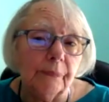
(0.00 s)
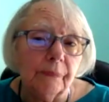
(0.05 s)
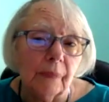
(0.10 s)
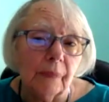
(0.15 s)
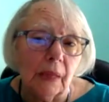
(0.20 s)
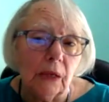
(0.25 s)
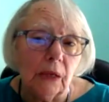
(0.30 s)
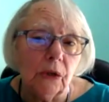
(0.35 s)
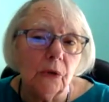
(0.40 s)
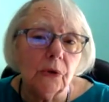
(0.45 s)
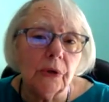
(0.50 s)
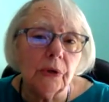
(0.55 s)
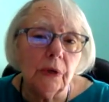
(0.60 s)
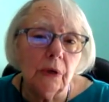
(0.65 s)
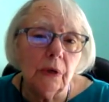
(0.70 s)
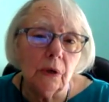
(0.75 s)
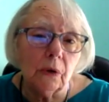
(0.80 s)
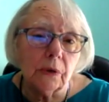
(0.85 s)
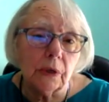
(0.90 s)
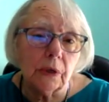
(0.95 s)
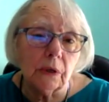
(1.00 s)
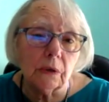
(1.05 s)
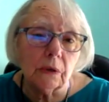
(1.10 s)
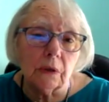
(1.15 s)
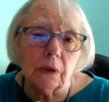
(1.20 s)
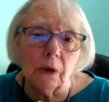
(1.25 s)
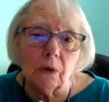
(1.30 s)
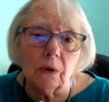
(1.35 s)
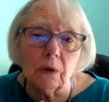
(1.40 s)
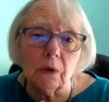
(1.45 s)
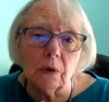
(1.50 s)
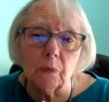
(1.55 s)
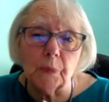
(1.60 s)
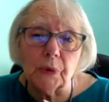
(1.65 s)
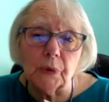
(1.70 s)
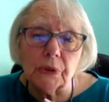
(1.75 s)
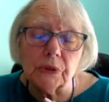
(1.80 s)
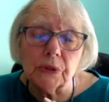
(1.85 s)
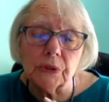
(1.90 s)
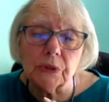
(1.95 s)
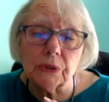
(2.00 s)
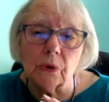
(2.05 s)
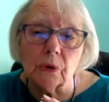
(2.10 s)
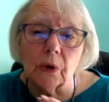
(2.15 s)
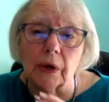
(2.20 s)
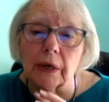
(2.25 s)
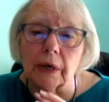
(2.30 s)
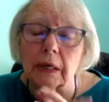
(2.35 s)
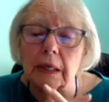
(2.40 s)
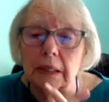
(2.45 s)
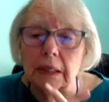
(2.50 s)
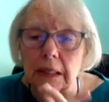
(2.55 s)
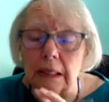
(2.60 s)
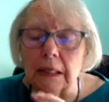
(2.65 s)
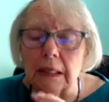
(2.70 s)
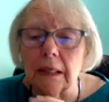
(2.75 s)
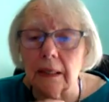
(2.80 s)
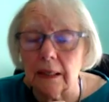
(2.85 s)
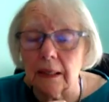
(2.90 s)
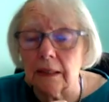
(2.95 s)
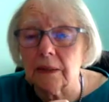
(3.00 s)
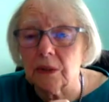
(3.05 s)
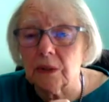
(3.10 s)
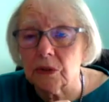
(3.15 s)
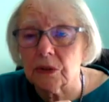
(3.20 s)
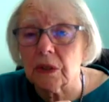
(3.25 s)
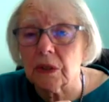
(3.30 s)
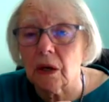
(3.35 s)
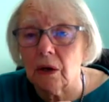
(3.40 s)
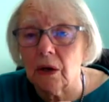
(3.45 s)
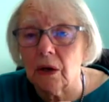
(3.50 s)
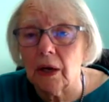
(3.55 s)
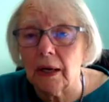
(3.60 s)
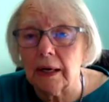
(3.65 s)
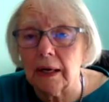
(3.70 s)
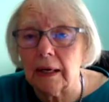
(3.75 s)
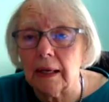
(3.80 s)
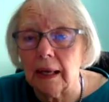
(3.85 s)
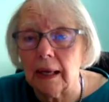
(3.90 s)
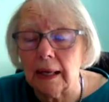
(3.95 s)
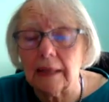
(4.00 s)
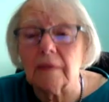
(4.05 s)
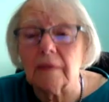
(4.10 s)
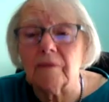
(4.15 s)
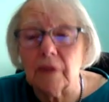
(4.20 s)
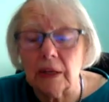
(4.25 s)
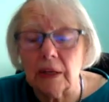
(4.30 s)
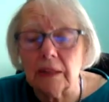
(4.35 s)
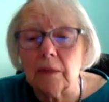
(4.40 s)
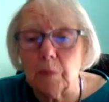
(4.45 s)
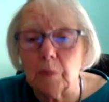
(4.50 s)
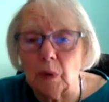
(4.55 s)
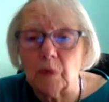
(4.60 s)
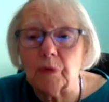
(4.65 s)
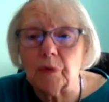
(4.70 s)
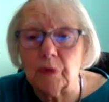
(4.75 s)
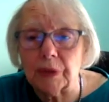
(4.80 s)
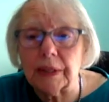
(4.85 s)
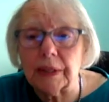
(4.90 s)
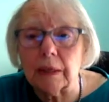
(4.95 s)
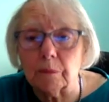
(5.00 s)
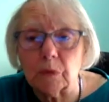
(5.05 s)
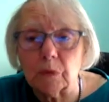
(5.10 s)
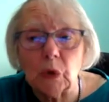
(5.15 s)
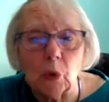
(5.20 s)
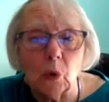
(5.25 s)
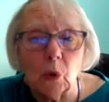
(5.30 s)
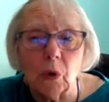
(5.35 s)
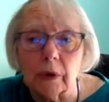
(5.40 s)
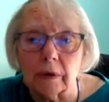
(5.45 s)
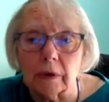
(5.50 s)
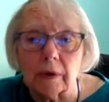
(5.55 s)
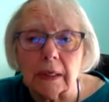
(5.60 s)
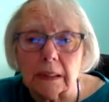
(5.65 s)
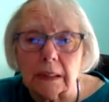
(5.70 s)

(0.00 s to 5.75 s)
you can go to your local bookstore and it is on and available for them to order it.